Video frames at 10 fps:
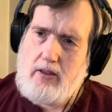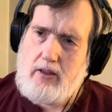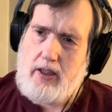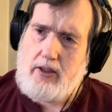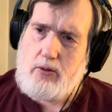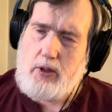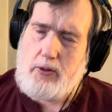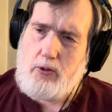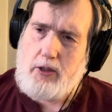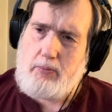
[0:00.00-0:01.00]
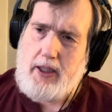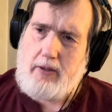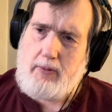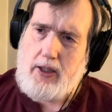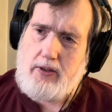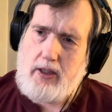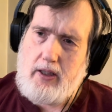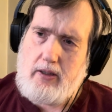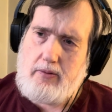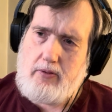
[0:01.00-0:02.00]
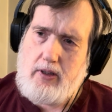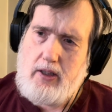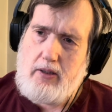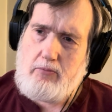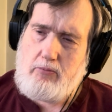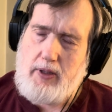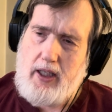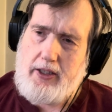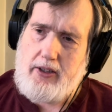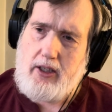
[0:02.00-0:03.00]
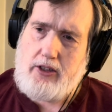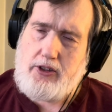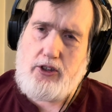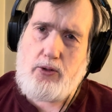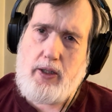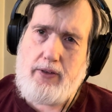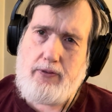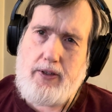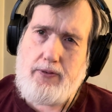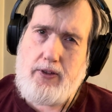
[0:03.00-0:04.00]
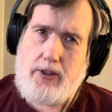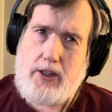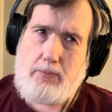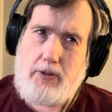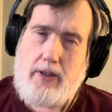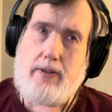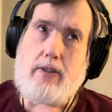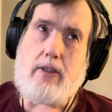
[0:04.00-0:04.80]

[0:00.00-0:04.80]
don't know what it would have been about, be like their 125th or something.